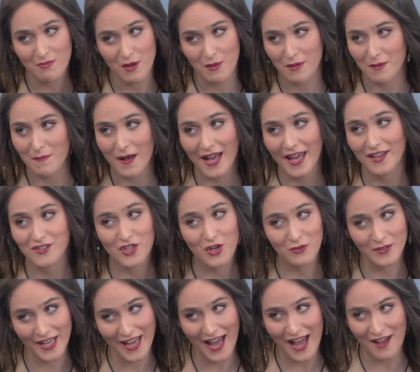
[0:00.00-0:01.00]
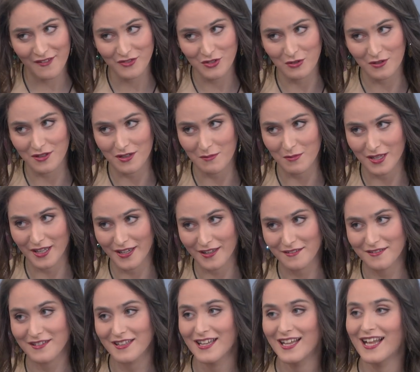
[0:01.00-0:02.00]
people my age only have two
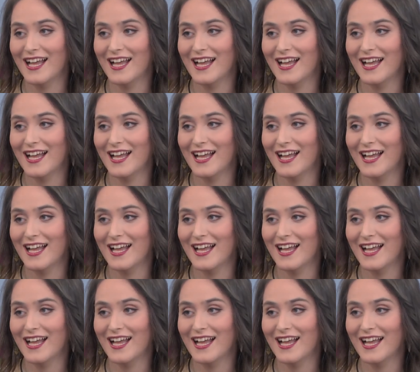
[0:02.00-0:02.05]
siblings.